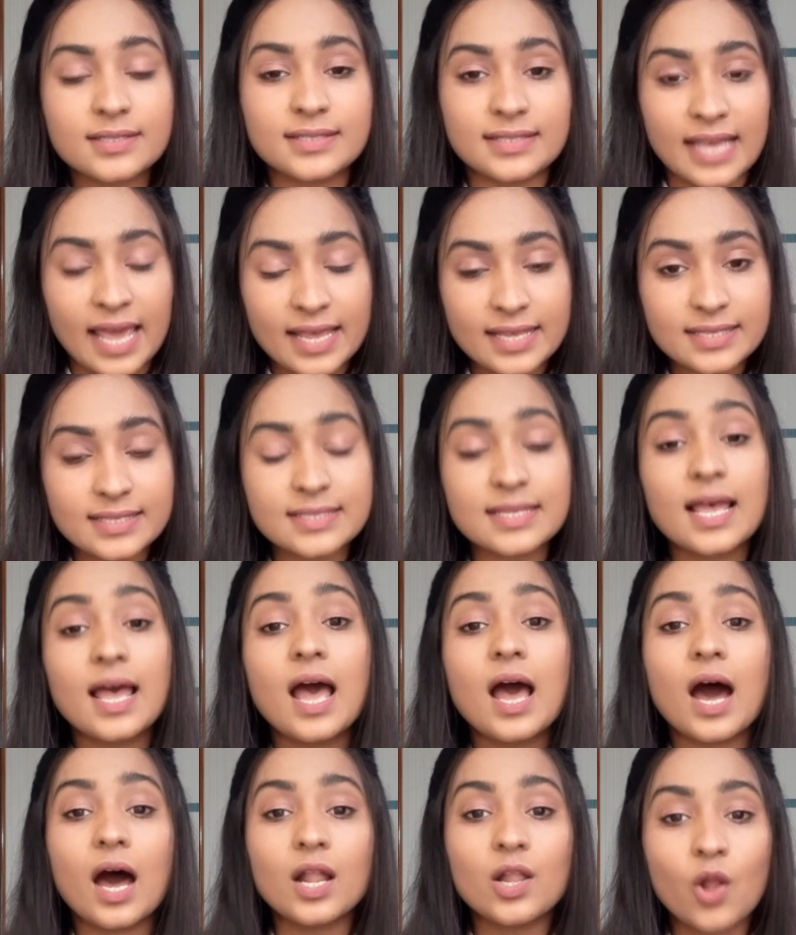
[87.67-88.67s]
Yes,
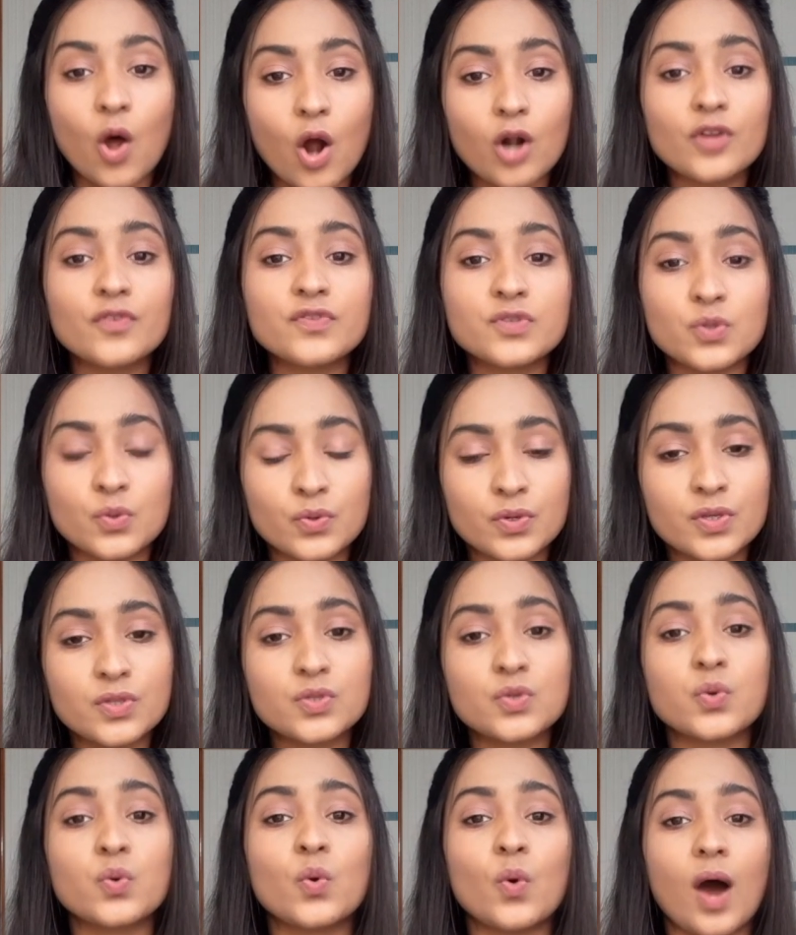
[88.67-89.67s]
a lot of students
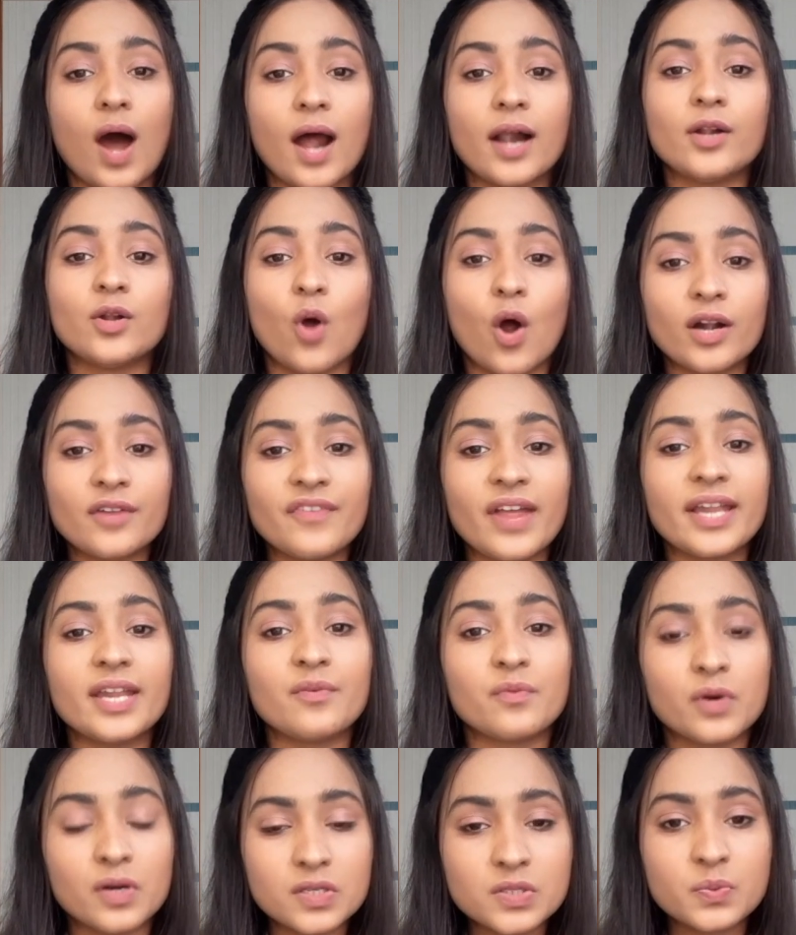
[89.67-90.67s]
who are not very
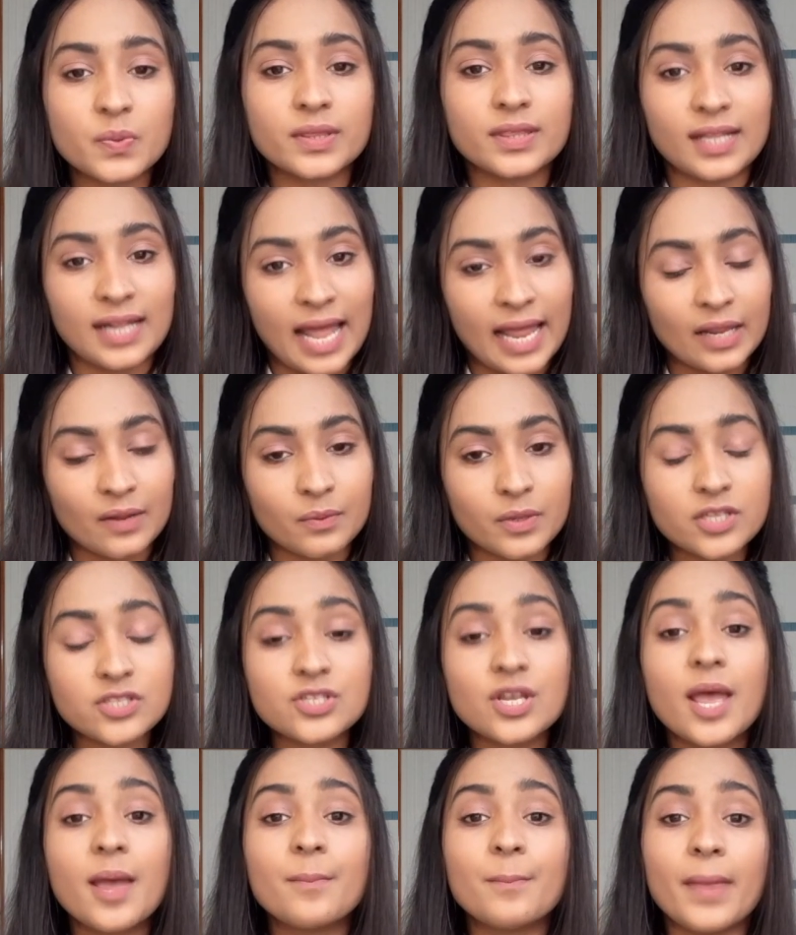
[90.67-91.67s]
versed with the language
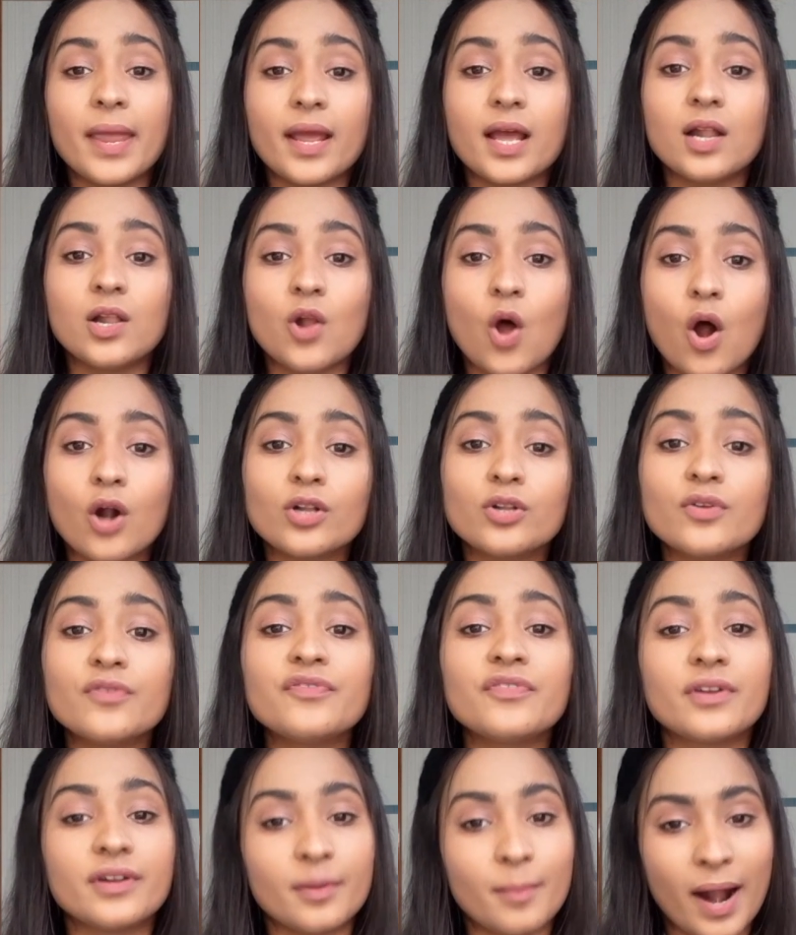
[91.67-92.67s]
make a lot of
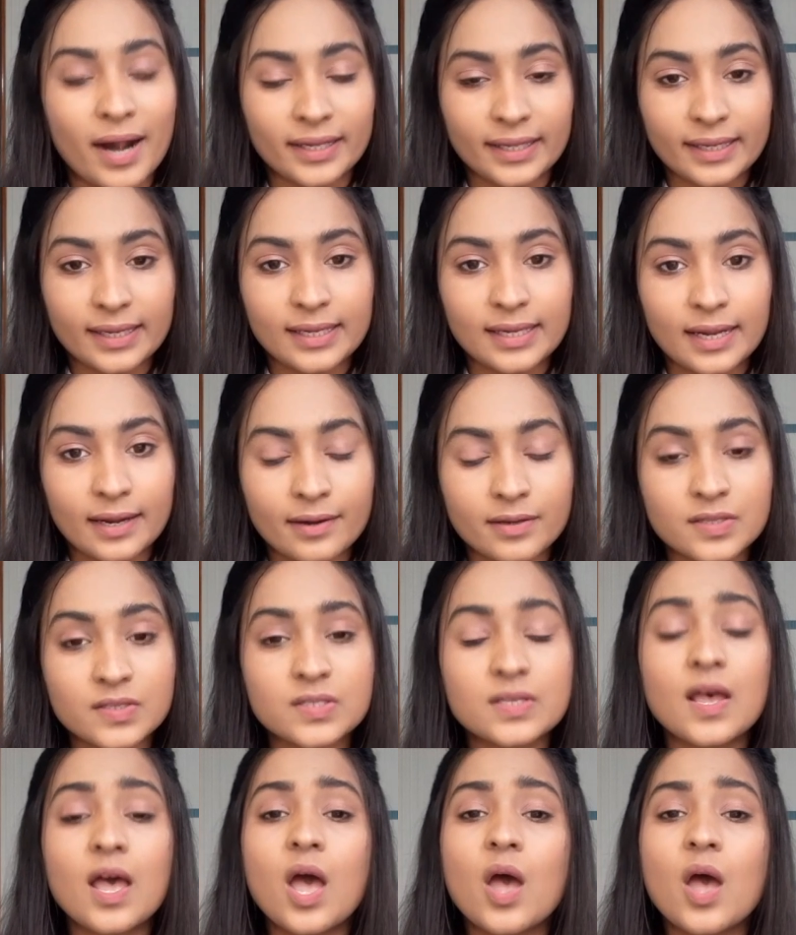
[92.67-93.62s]
grammatical errors,